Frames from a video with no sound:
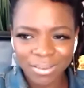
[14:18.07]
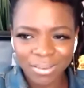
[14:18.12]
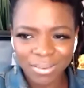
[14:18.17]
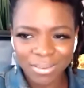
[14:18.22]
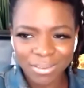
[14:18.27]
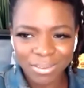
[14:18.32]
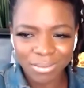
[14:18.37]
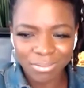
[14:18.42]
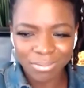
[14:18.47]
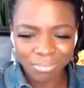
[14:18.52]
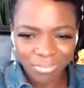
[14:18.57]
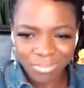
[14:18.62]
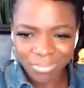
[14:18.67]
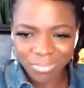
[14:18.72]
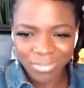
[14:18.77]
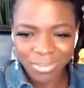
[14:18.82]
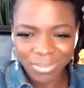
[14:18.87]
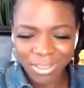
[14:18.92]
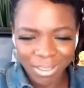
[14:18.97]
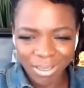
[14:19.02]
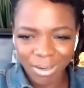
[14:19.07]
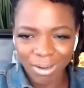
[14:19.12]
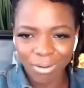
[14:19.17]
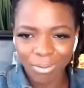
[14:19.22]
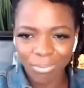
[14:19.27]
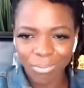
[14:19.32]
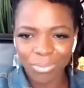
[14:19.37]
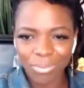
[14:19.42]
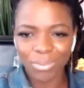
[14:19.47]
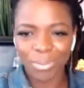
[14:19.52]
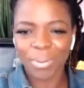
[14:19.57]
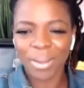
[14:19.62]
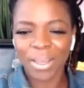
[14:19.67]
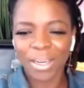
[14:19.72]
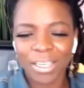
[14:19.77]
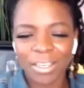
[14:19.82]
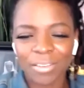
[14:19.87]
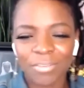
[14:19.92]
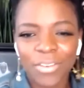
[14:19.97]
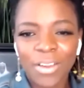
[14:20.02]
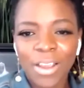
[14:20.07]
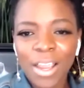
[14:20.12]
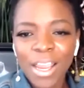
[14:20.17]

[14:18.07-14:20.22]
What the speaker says: you know, repetitive